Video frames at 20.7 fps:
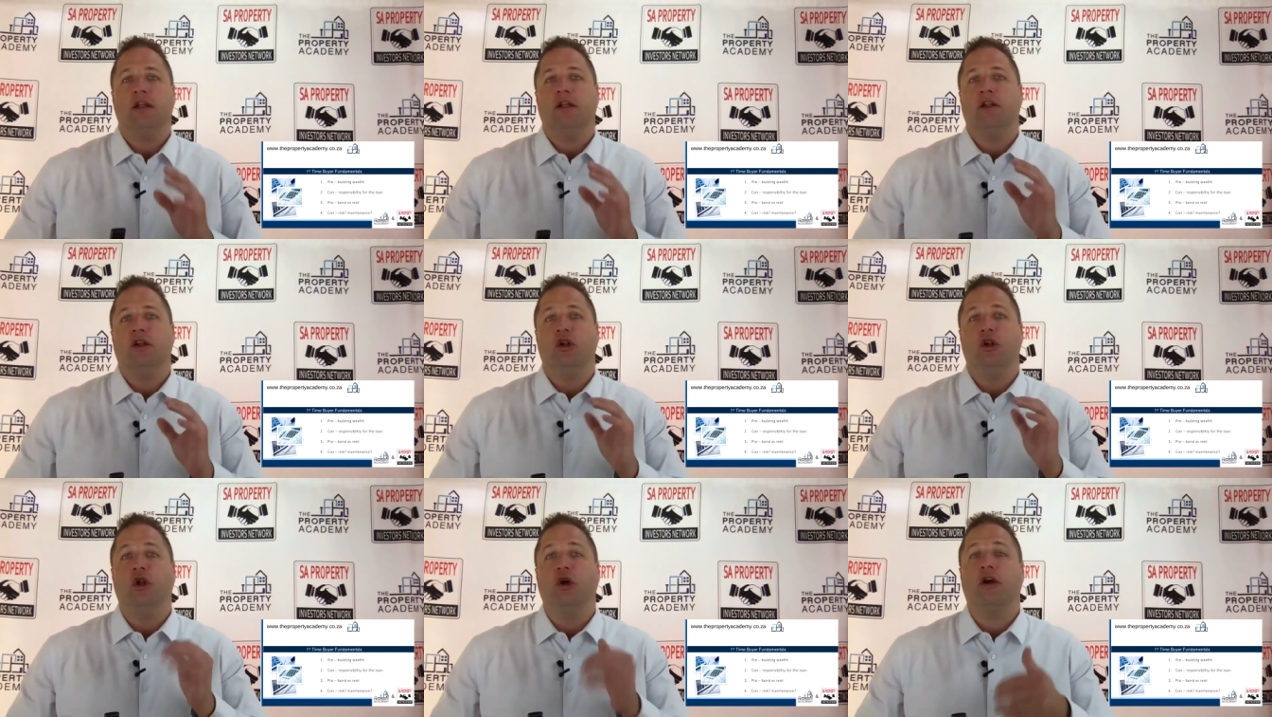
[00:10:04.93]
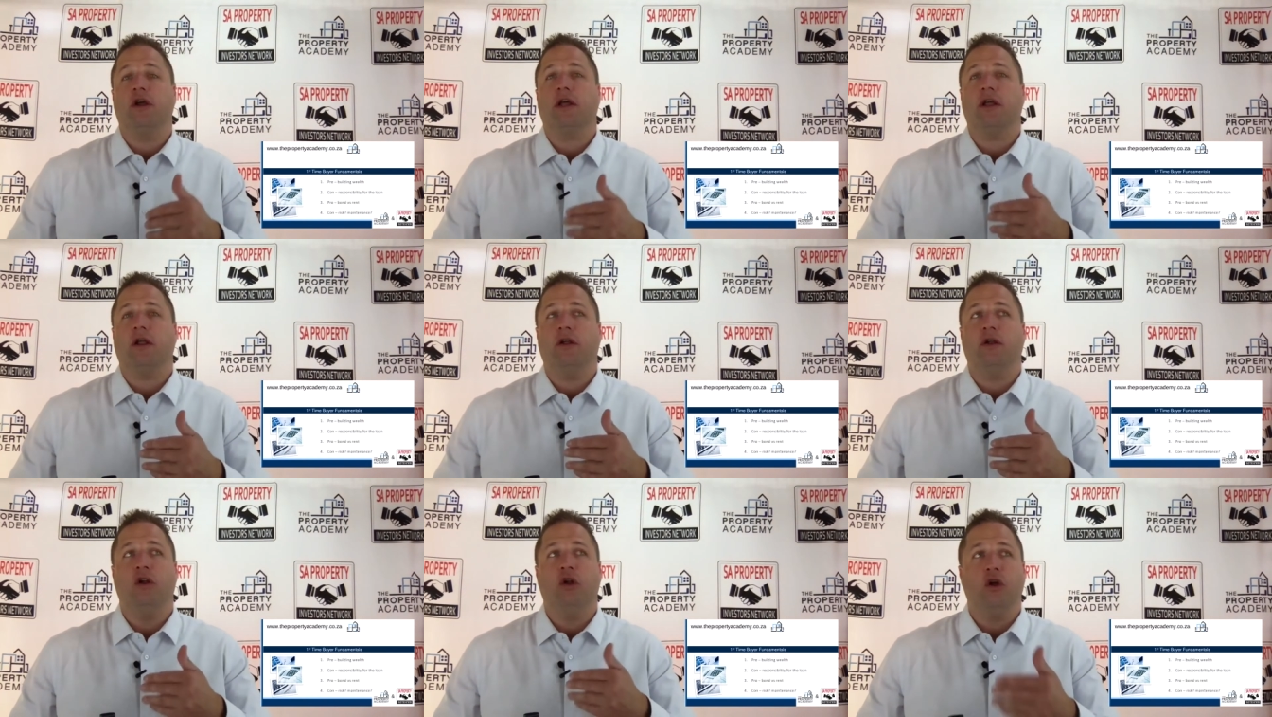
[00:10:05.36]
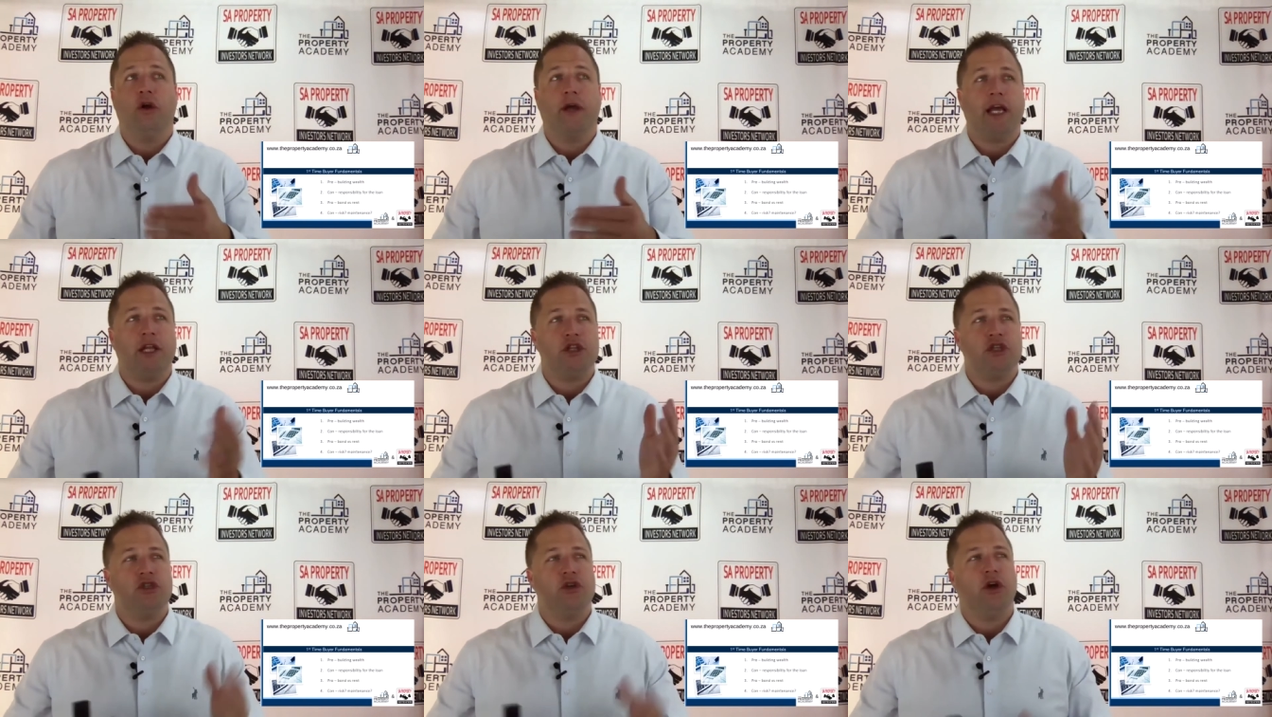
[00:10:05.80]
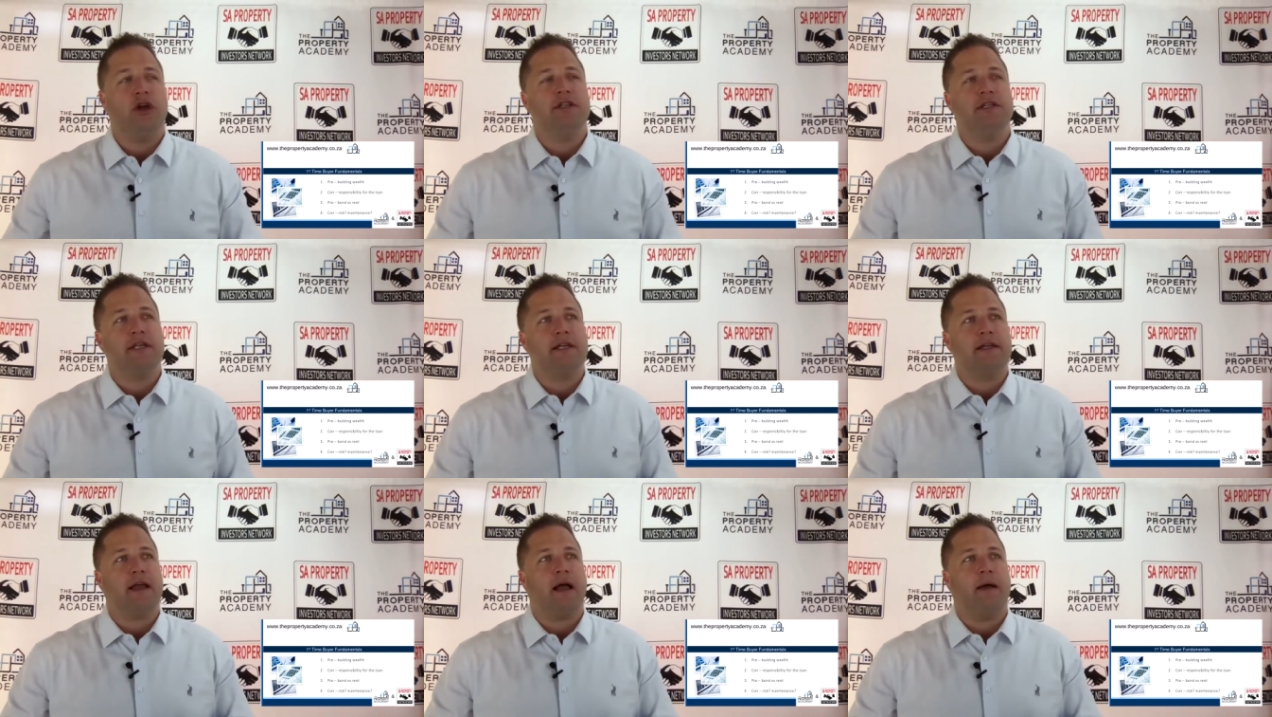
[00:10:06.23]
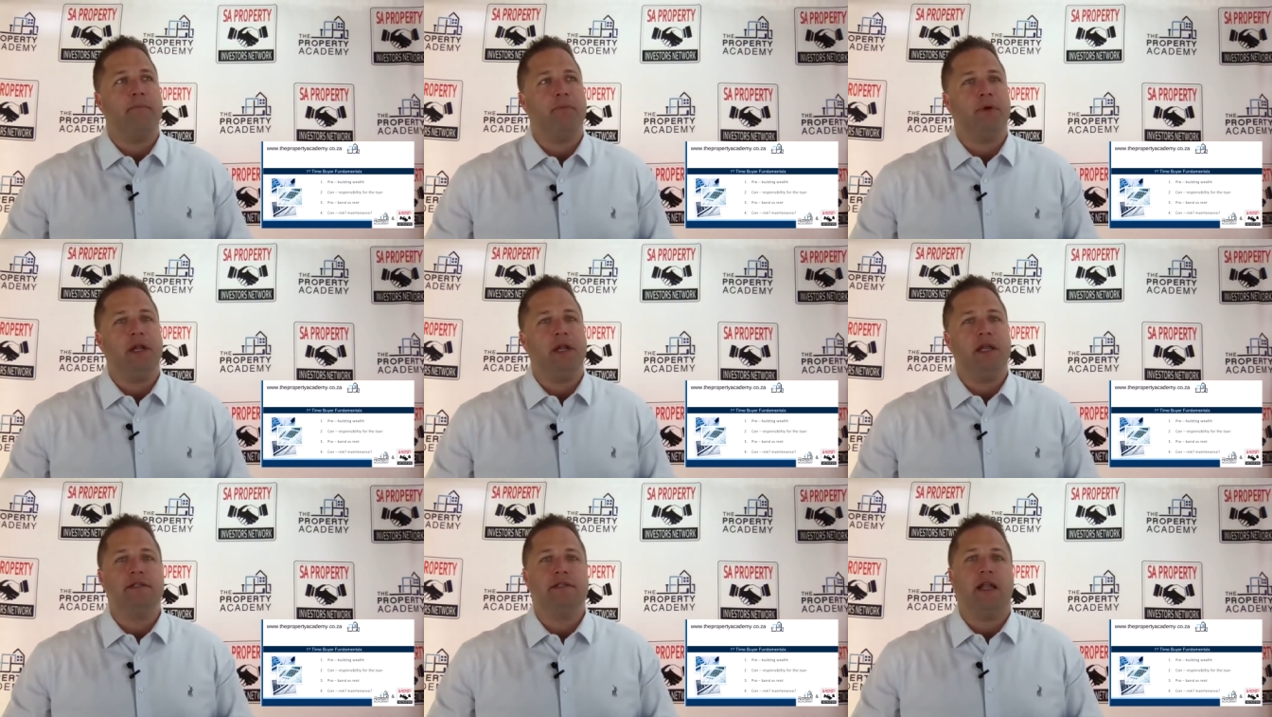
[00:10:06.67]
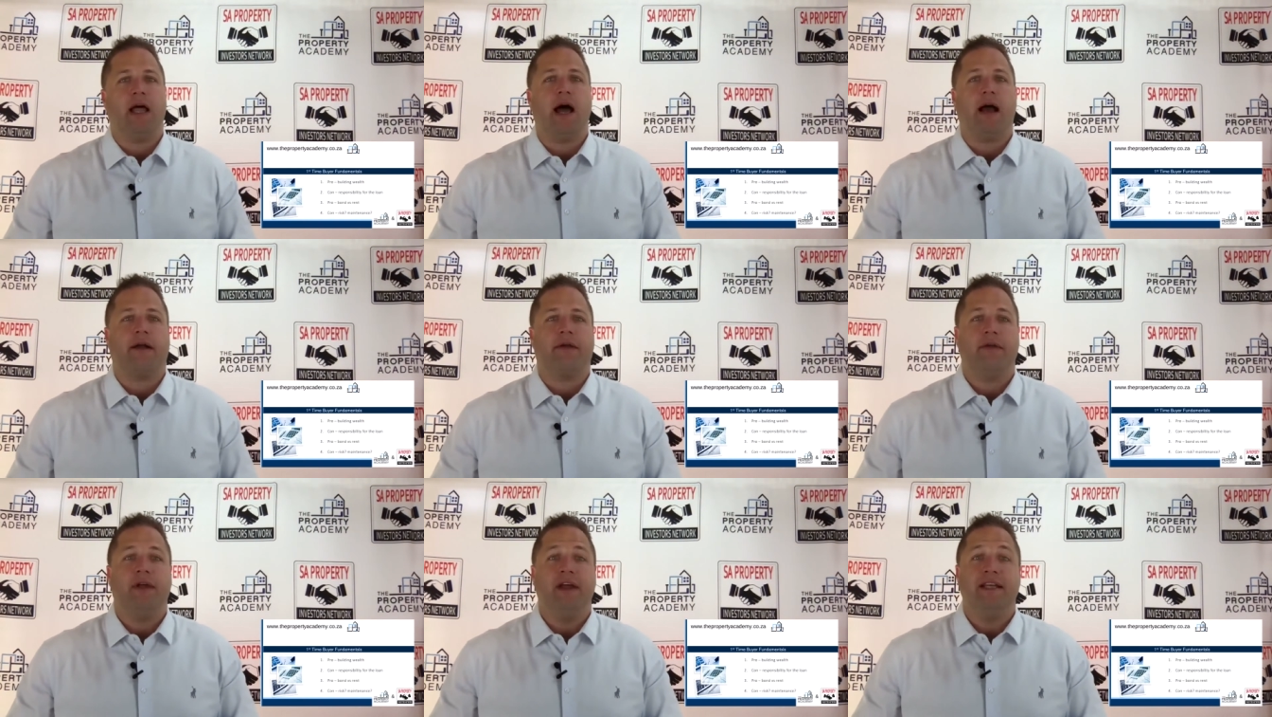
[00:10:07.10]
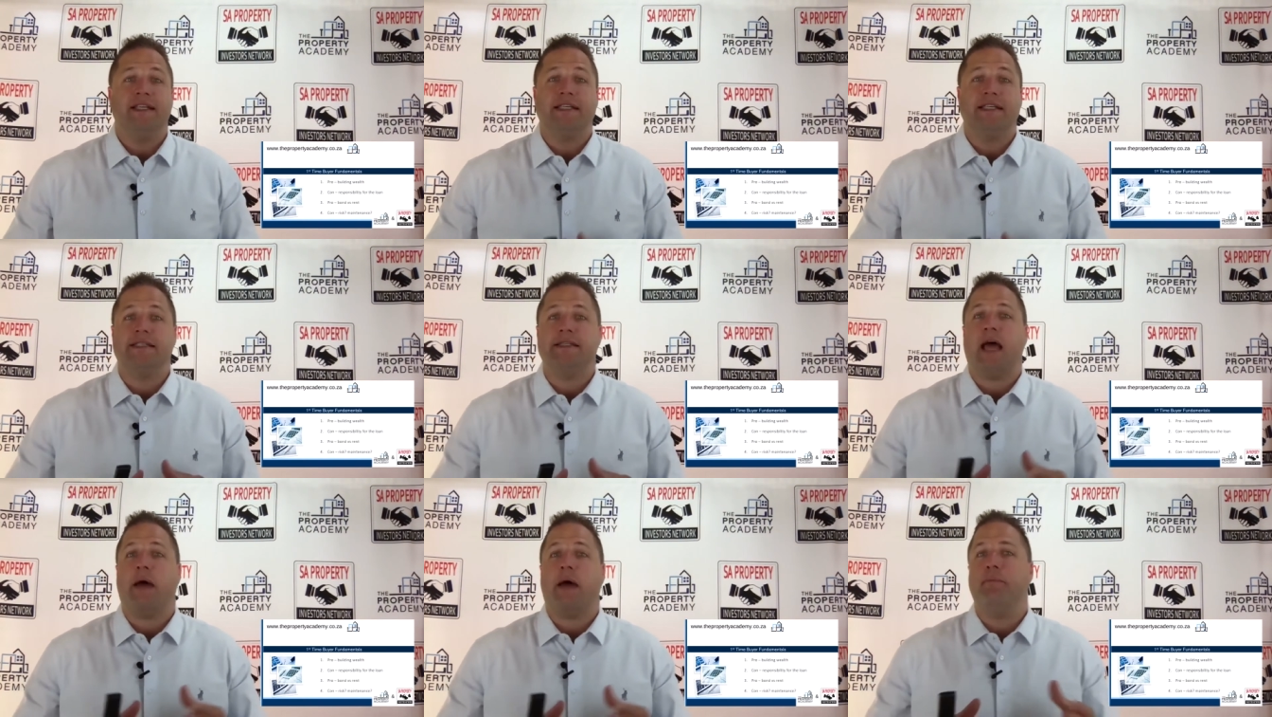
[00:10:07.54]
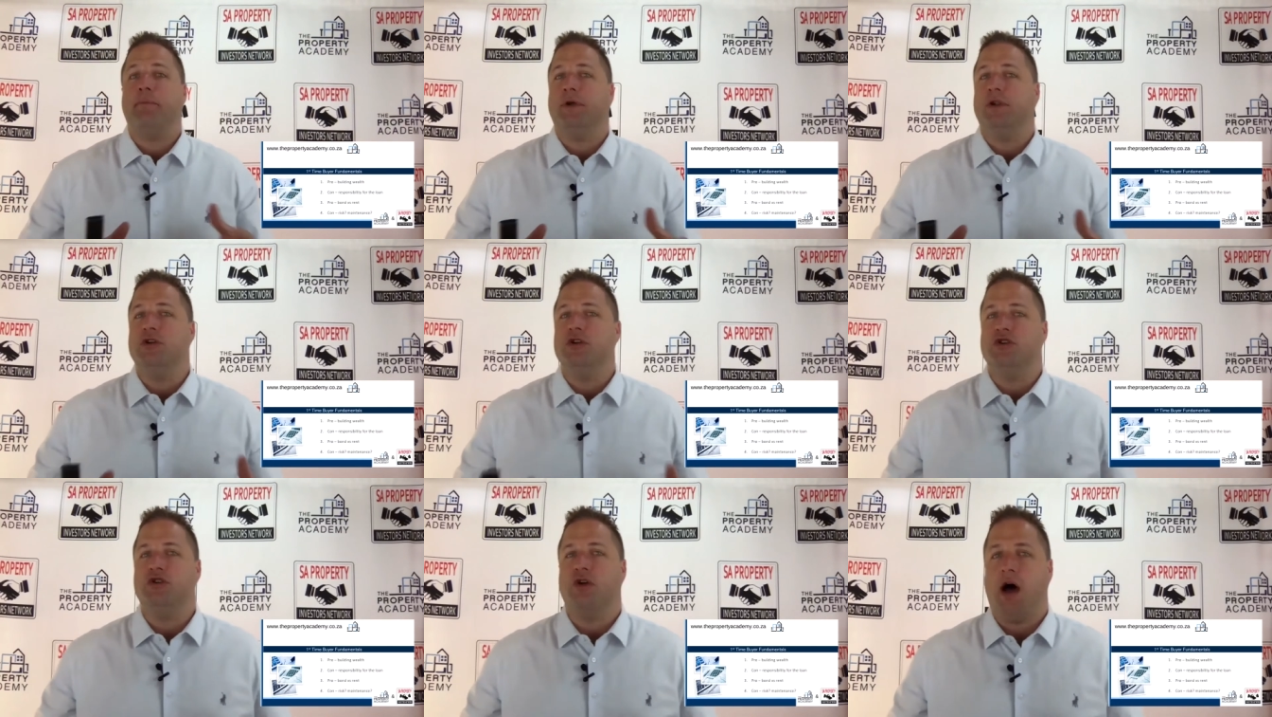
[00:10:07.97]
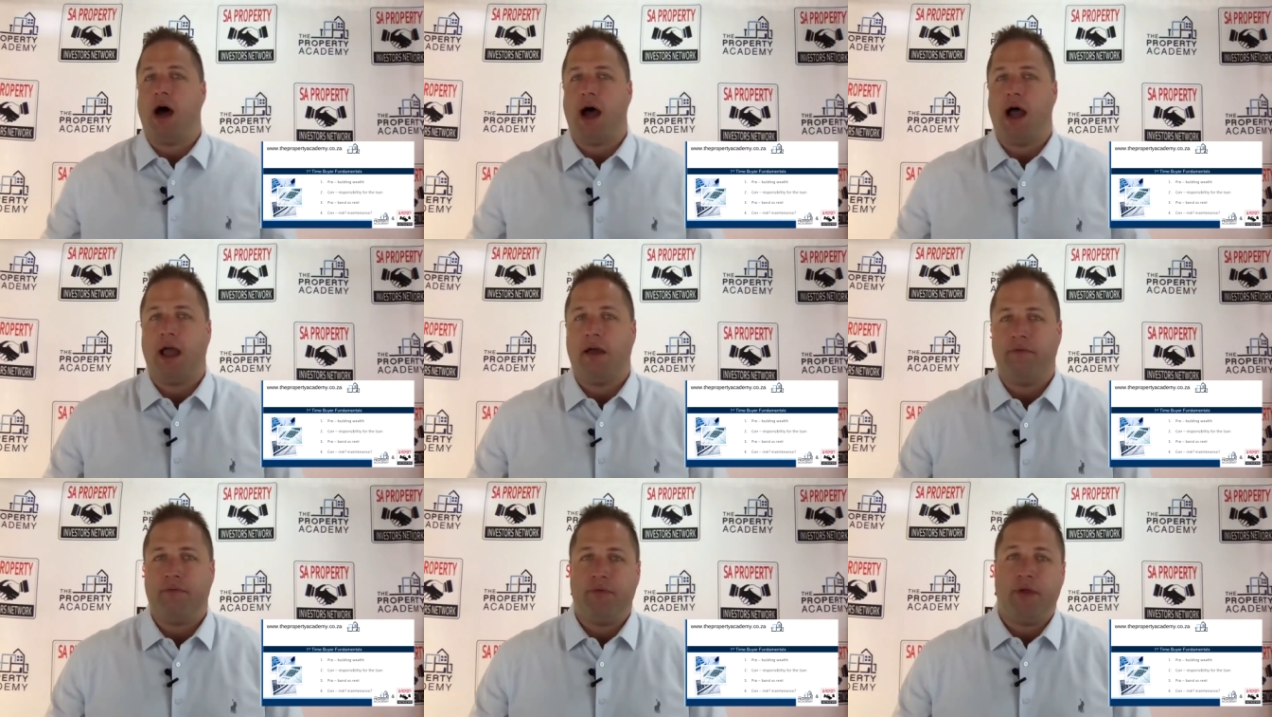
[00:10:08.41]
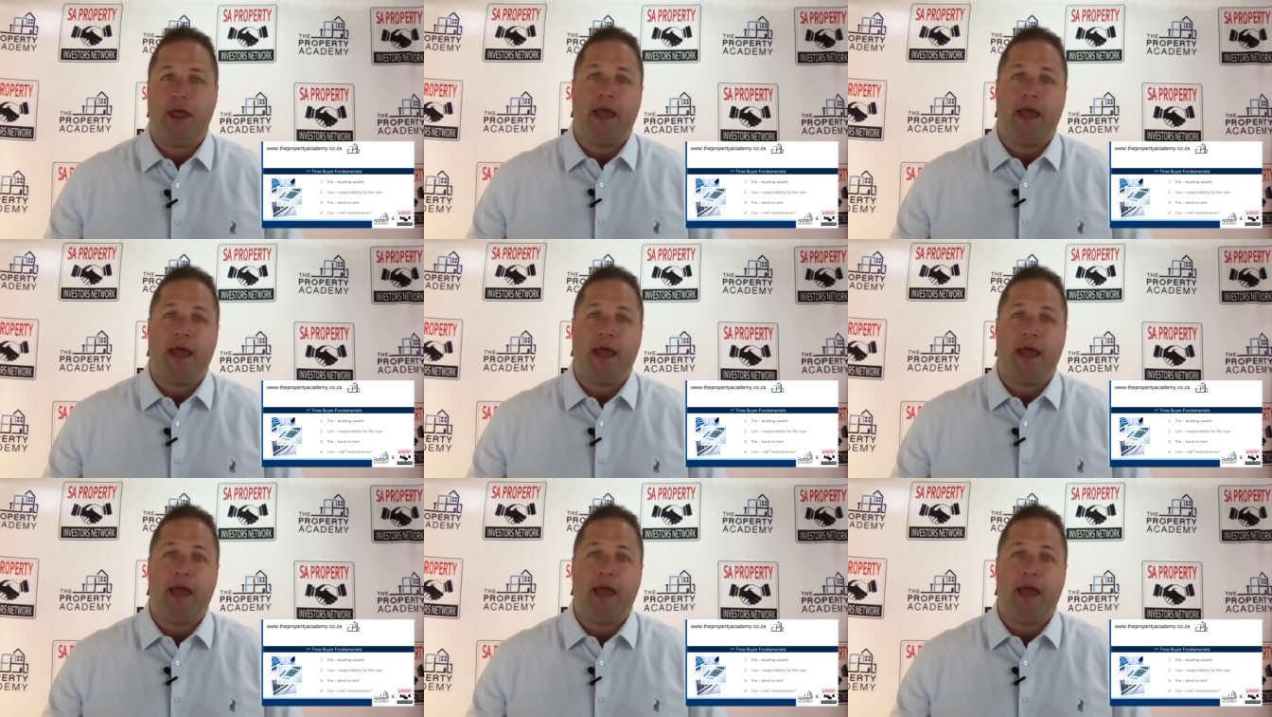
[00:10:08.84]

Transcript: look, look at certain companies like Sap and Drive,